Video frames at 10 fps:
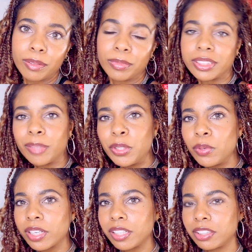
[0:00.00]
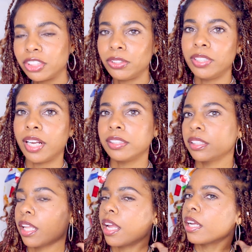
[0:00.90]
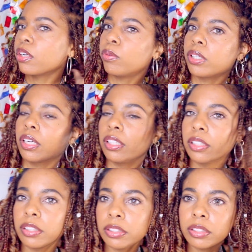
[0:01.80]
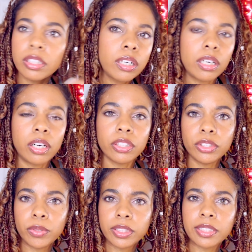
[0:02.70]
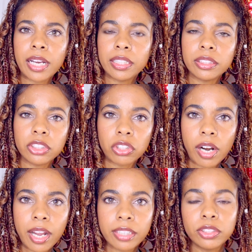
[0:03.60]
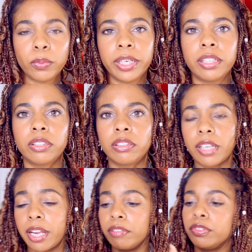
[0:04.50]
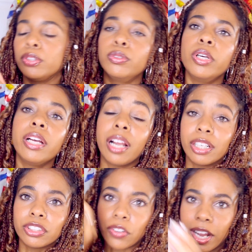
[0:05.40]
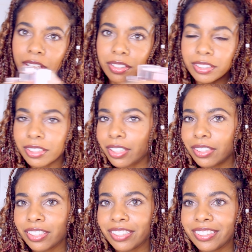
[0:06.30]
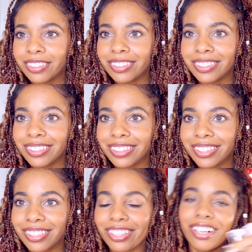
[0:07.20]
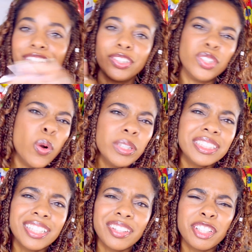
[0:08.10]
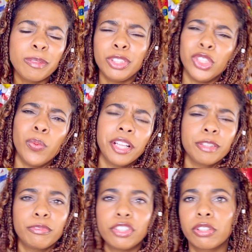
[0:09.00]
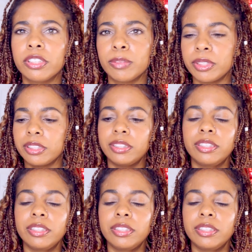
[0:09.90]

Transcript: But tell me what colors you guys like. What colors are you excited to try to wear, or have you tried these colors? Are you going to get them? Do you want them for Christmas?